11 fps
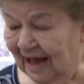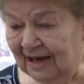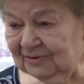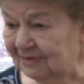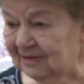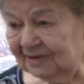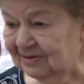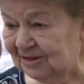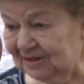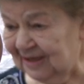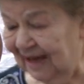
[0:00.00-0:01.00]
I don't
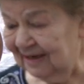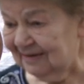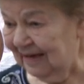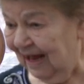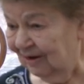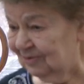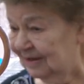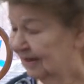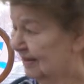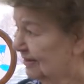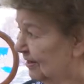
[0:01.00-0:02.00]
understand how
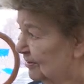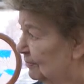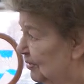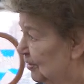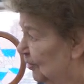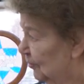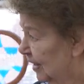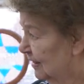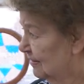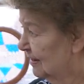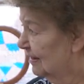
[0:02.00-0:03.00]
there can be no
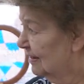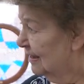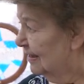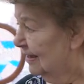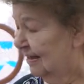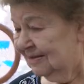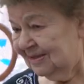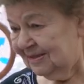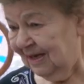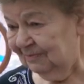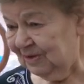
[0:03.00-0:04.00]
end at the
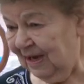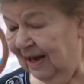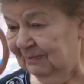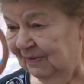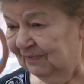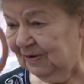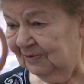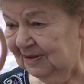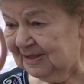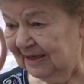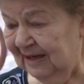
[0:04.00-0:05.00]
same time, if there
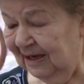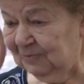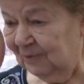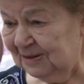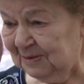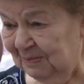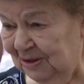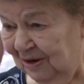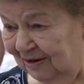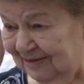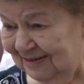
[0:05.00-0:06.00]
is an end, what's
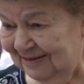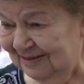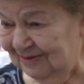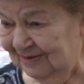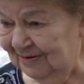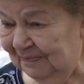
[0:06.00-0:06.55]
beyond it, you know?